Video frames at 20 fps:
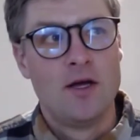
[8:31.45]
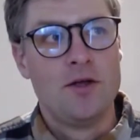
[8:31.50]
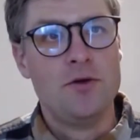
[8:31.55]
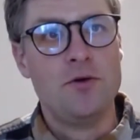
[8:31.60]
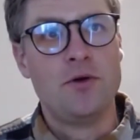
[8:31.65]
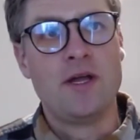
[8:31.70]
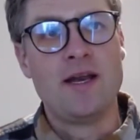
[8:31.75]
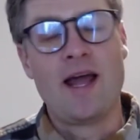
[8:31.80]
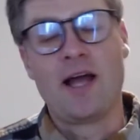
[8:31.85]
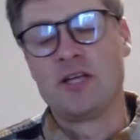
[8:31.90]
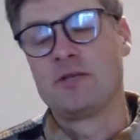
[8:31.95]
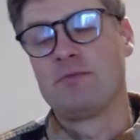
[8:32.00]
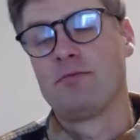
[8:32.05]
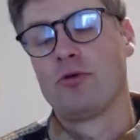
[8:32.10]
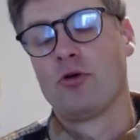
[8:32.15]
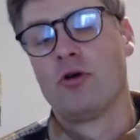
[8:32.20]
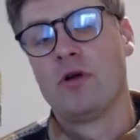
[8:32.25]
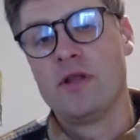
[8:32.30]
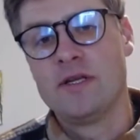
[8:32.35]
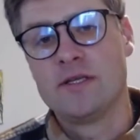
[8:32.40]
You can
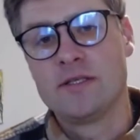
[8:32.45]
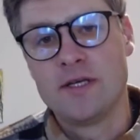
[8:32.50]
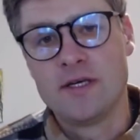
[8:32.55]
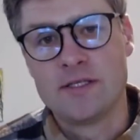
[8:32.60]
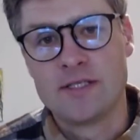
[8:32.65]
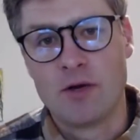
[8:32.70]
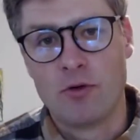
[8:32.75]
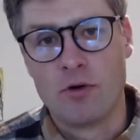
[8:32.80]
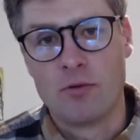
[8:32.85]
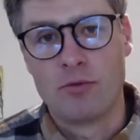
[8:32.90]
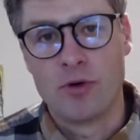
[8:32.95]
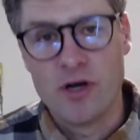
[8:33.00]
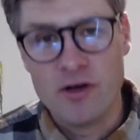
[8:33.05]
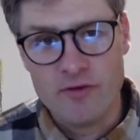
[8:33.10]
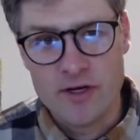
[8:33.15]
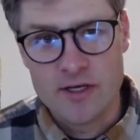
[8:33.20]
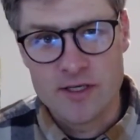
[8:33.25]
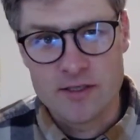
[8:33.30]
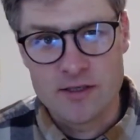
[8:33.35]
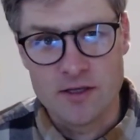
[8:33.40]
explore these things that were
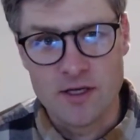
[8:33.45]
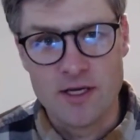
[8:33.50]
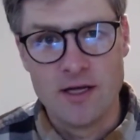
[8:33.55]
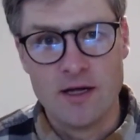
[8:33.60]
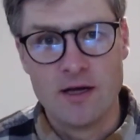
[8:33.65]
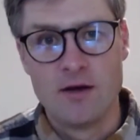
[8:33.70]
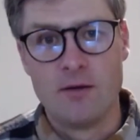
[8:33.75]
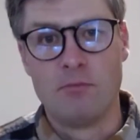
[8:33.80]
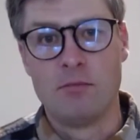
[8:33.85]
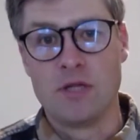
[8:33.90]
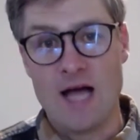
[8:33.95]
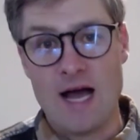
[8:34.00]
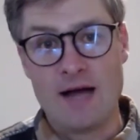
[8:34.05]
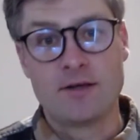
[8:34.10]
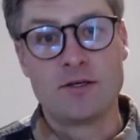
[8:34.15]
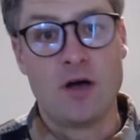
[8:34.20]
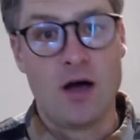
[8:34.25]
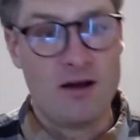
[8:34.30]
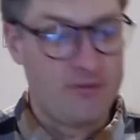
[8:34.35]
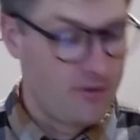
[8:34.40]
previously
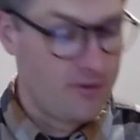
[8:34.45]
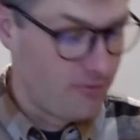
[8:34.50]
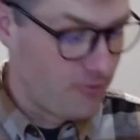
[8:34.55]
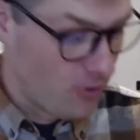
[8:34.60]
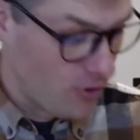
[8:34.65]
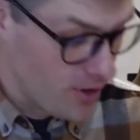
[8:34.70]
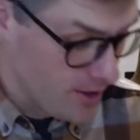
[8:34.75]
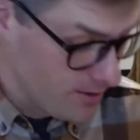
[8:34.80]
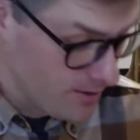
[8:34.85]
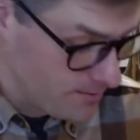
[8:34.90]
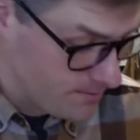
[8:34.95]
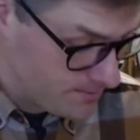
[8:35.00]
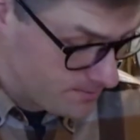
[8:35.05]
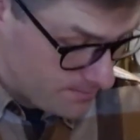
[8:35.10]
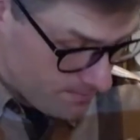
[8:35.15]
blocked off for you.